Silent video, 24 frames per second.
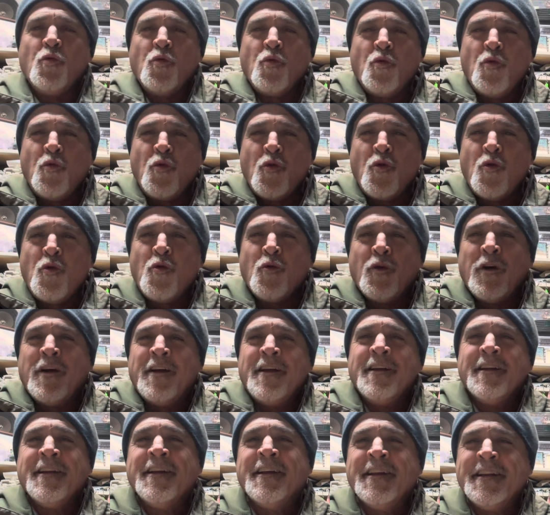Ooh,
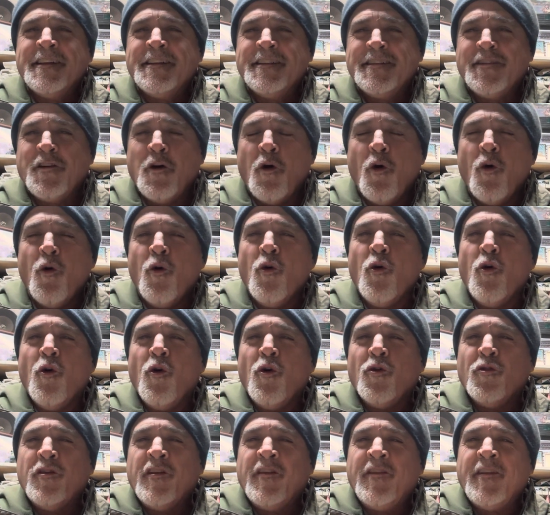it's
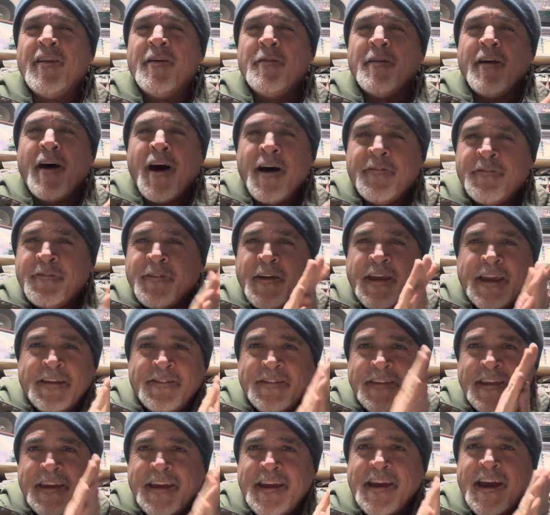cold in the off
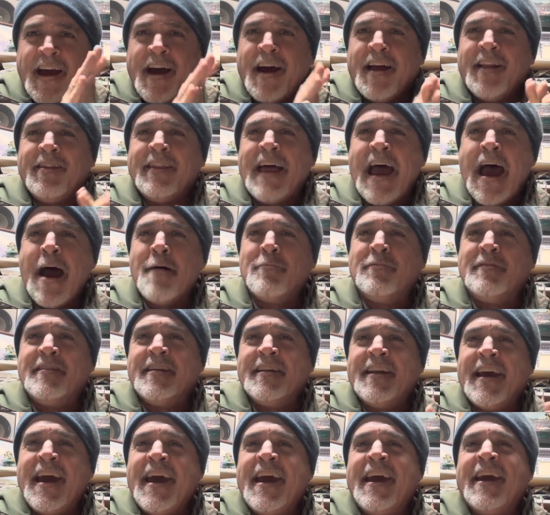in the uh, lab
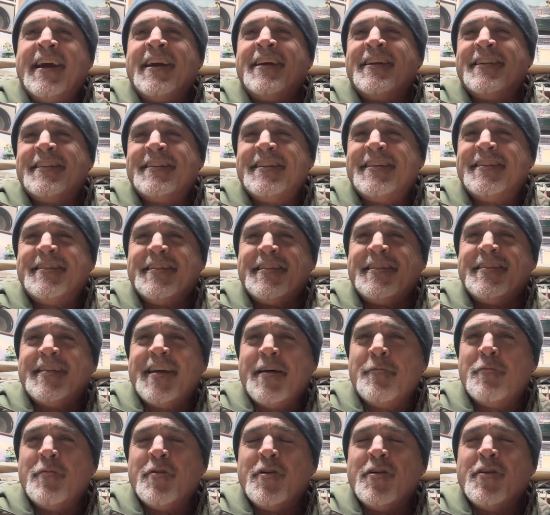today. It's
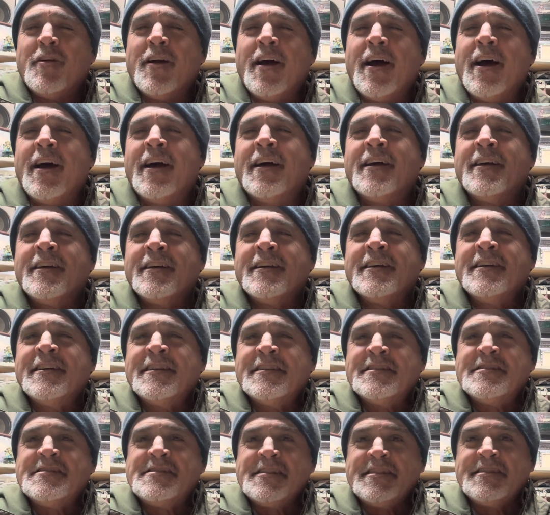December uh,
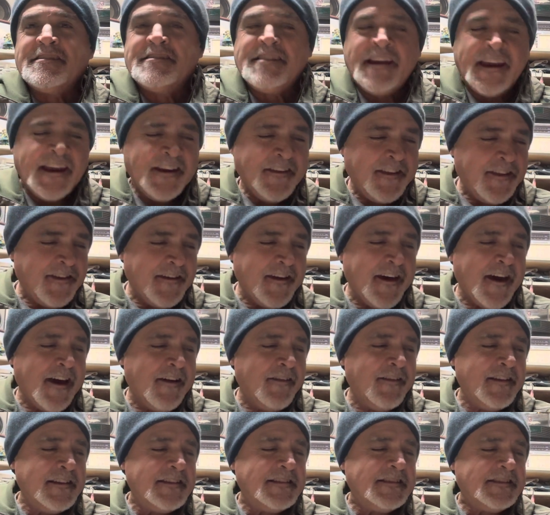16th. Uh,
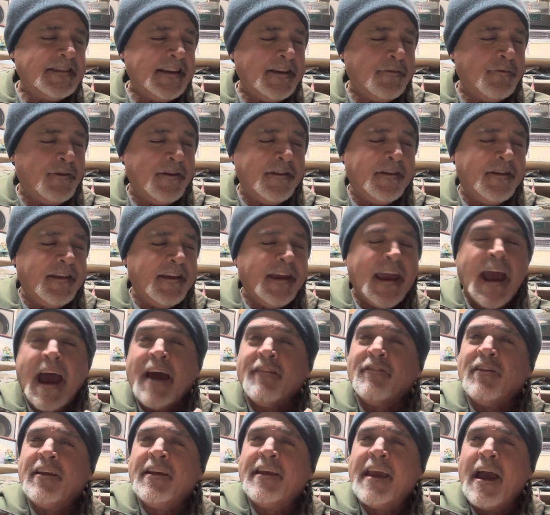let's see what the
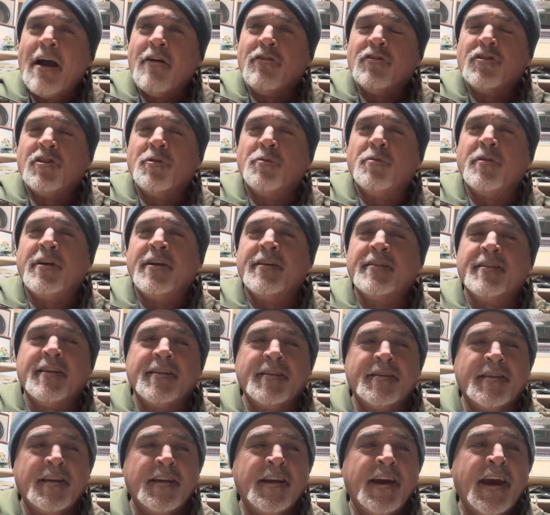advent calendar brings
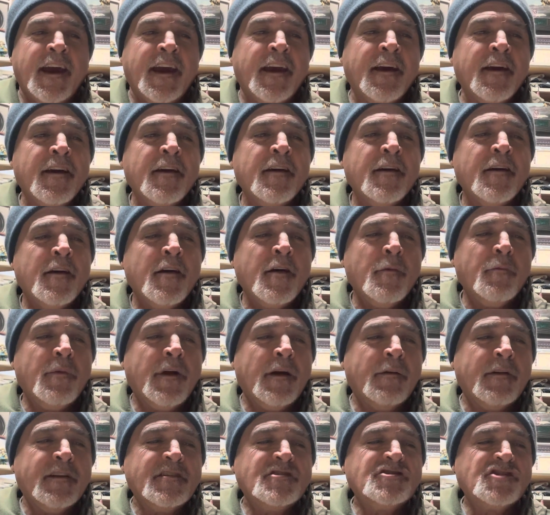us today. But
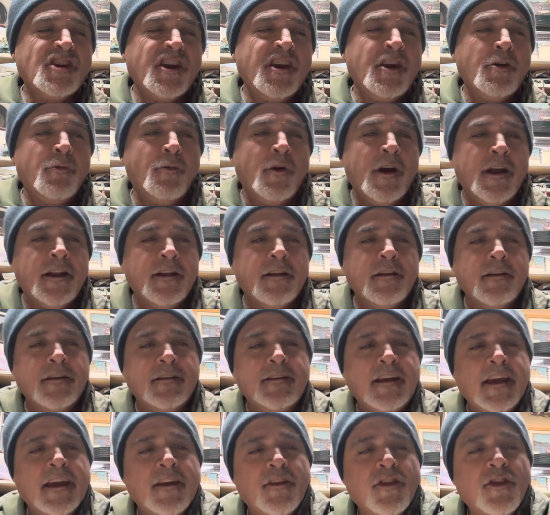I'm going to show you what
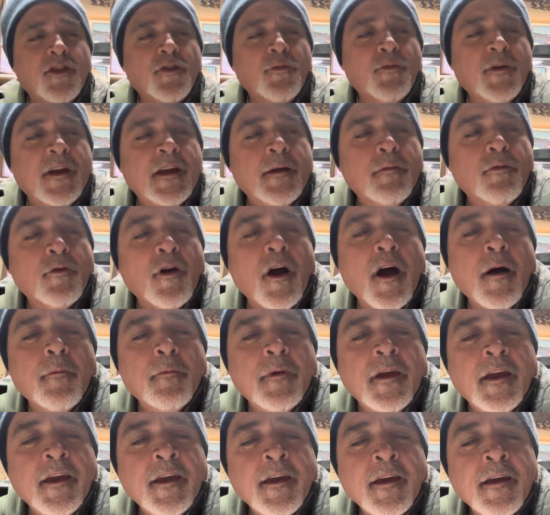day three brought
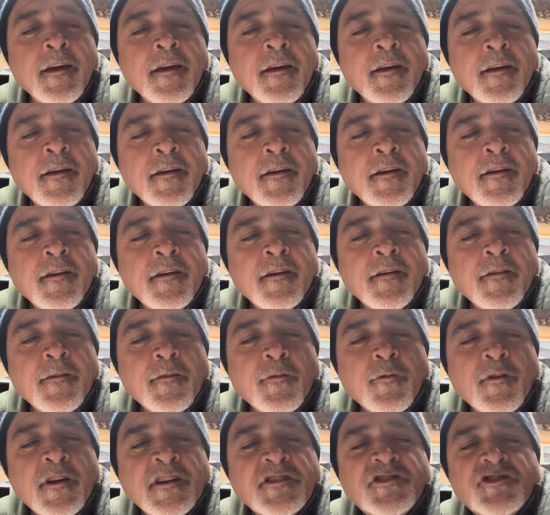me,
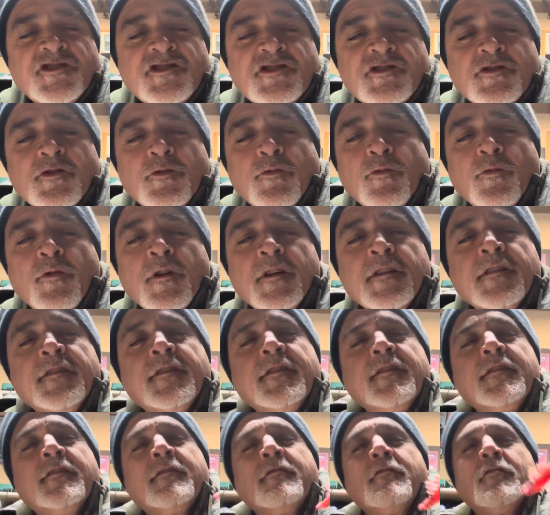which was
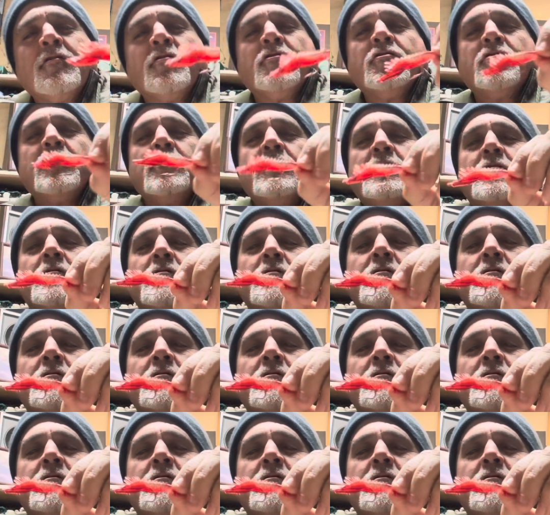this little